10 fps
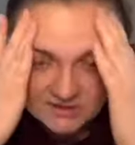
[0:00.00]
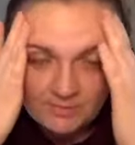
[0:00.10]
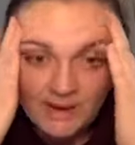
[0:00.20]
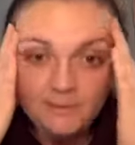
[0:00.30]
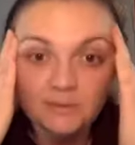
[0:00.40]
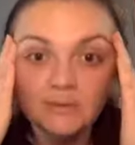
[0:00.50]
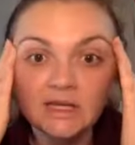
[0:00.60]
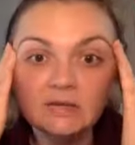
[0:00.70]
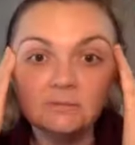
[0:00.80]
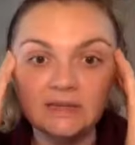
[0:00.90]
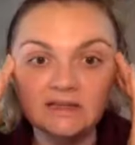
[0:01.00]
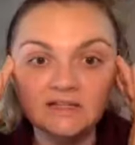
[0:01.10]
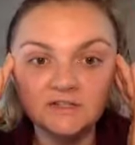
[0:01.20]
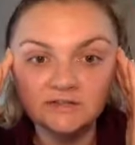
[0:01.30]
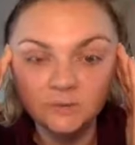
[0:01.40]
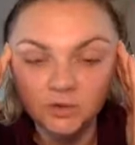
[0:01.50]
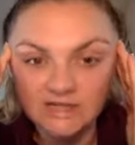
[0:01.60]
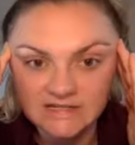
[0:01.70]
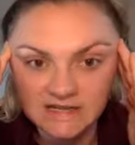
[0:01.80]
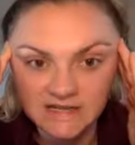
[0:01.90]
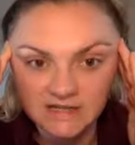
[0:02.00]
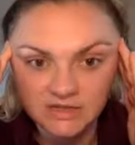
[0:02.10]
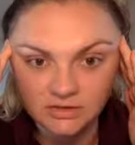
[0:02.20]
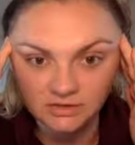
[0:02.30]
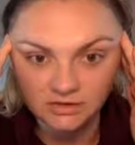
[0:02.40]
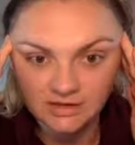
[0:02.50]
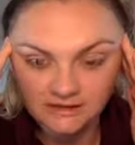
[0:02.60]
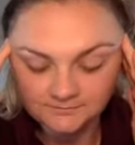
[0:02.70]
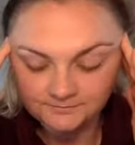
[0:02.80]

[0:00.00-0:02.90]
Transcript: peppermint beadlets are for, to take internally,